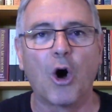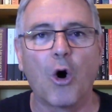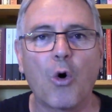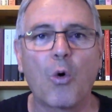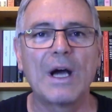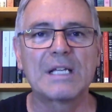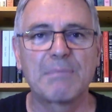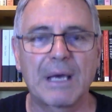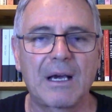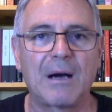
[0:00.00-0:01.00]
always
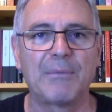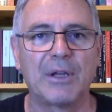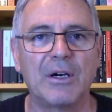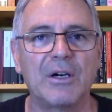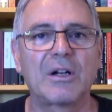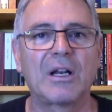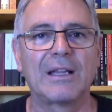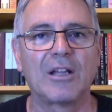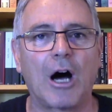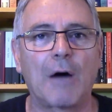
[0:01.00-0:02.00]
become the hurdle
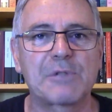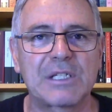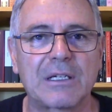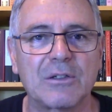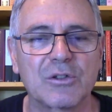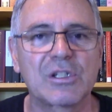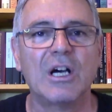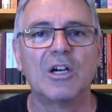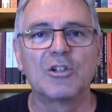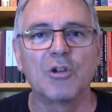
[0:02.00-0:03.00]
and the obstacles
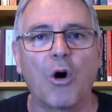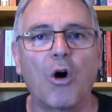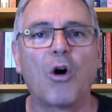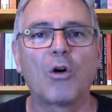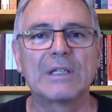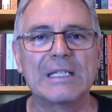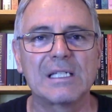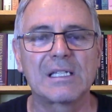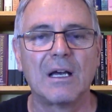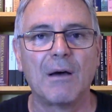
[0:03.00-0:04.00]
to all
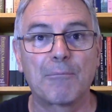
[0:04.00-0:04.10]
these